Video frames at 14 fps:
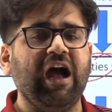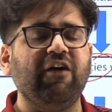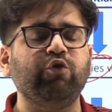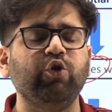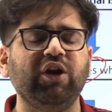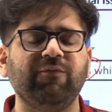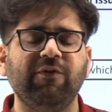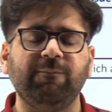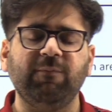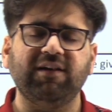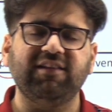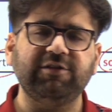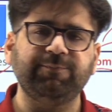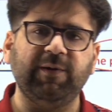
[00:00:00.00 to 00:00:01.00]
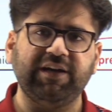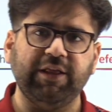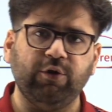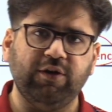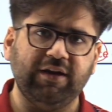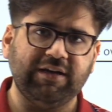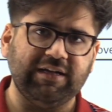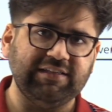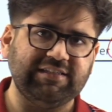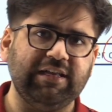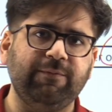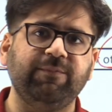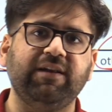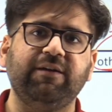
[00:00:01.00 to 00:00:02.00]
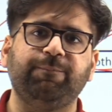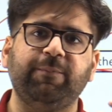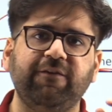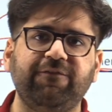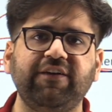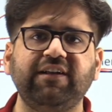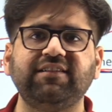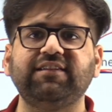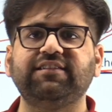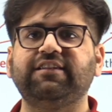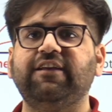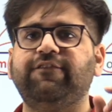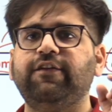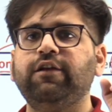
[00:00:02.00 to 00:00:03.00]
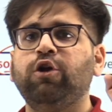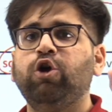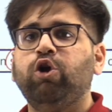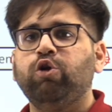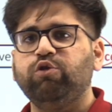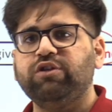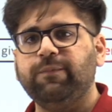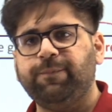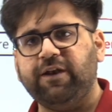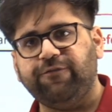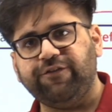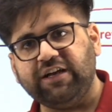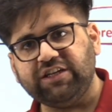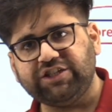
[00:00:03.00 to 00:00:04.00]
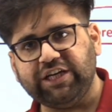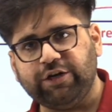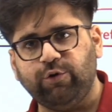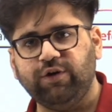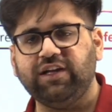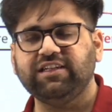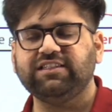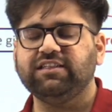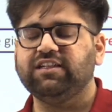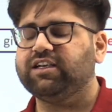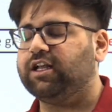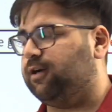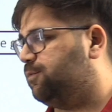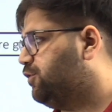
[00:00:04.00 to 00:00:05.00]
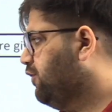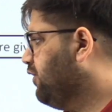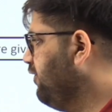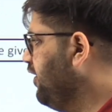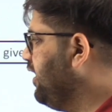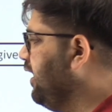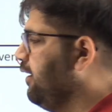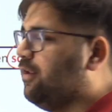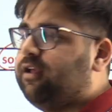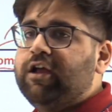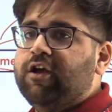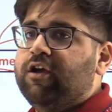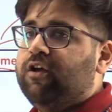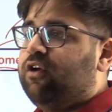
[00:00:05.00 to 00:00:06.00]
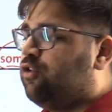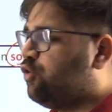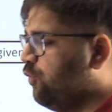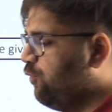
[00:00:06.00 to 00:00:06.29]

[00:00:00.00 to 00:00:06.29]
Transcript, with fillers: have to remember this particular concept that preference is given to the preference shareholders in the terms of dividend. So